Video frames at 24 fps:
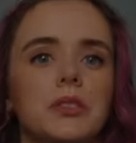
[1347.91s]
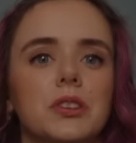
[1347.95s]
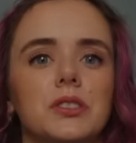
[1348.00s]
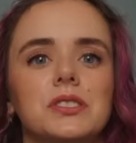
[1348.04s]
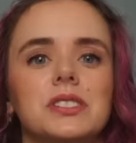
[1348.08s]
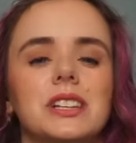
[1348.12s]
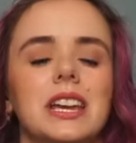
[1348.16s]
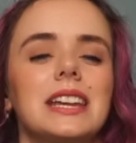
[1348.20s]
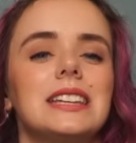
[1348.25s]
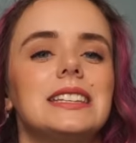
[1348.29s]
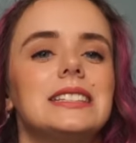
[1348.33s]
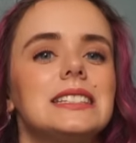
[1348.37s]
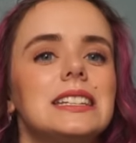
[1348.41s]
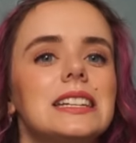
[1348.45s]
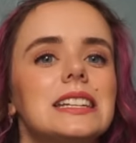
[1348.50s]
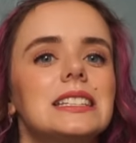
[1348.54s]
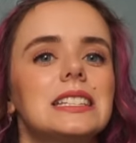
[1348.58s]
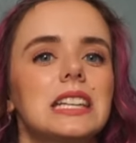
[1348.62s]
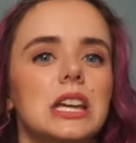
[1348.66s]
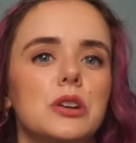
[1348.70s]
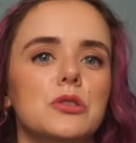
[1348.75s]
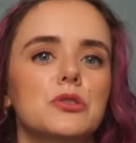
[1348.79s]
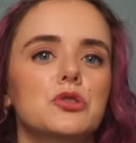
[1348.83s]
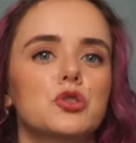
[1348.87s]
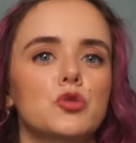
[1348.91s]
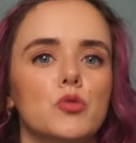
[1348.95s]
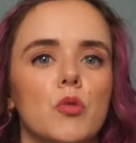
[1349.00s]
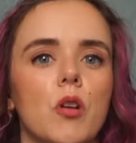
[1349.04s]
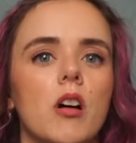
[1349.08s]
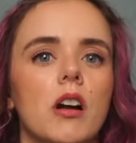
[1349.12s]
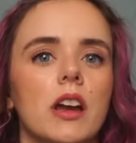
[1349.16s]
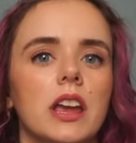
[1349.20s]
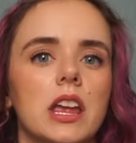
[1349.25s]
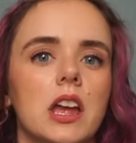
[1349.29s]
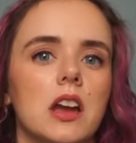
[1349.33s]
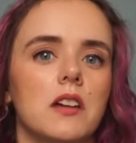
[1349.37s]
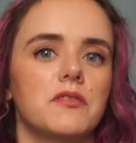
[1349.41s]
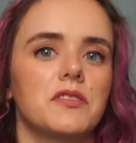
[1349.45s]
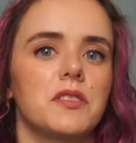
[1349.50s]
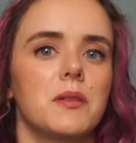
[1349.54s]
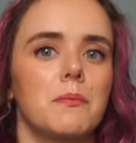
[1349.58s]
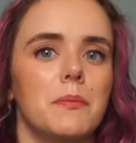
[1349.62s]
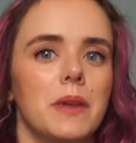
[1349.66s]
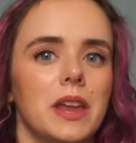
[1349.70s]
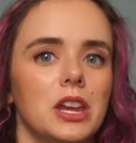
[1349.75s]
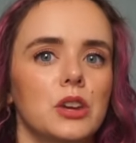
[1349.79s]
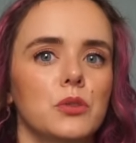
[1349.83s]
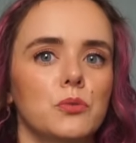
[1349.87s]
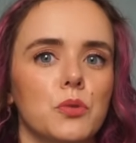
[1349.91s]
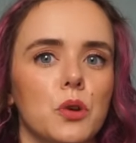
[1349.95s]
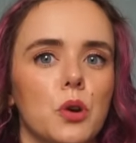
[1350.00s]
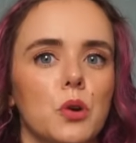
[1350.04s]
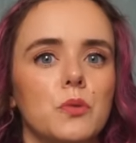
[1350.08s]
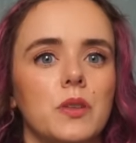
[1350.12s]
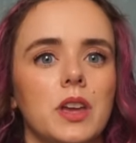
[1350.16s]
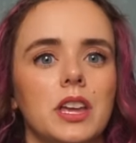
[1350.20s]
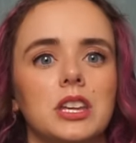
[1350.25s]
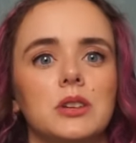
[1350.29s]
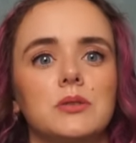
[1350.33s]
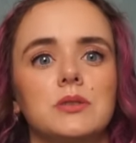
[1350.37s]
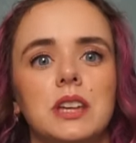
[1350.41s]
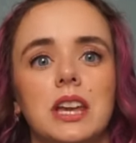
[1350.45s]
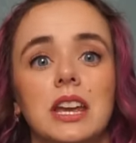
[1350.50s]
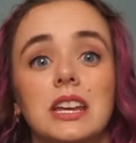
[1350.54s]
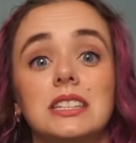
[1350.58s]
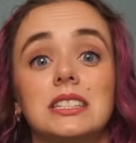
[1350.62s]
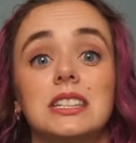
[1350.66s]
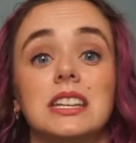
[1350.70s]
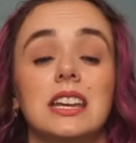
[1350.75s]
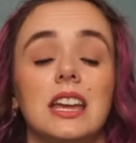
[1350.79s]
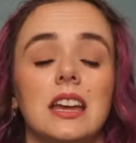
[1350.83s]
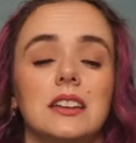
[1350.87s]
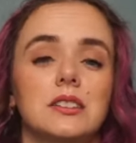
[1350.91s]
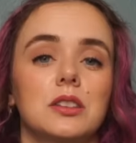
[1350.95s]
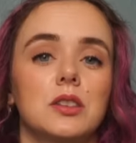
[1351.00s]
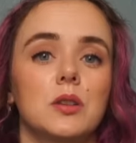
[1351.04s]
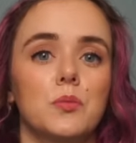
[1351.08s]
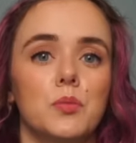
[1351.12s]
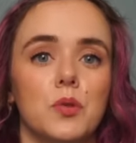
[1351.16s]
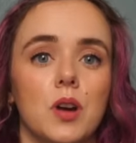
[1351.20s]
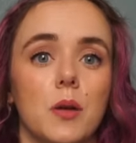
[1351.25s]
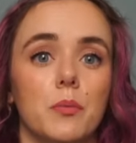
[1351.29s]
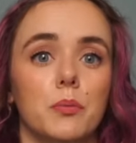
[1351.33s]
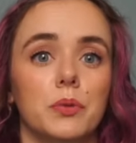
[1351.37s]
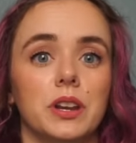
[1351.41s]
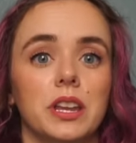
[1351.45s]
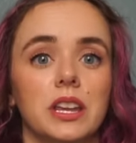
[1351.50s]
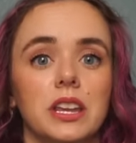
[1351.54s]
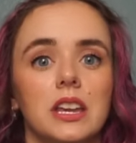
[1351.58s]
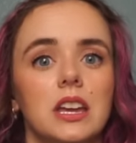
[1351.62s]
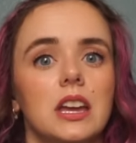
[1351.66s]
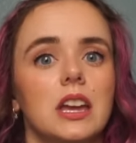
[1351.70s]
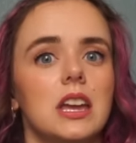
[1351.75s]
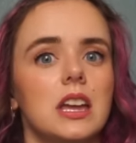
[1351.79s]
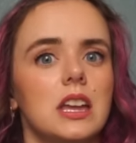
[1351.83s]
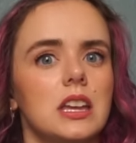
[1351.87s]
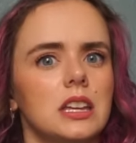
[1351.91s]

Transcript: there's a detailed drawing of the main road that you take to get to the property.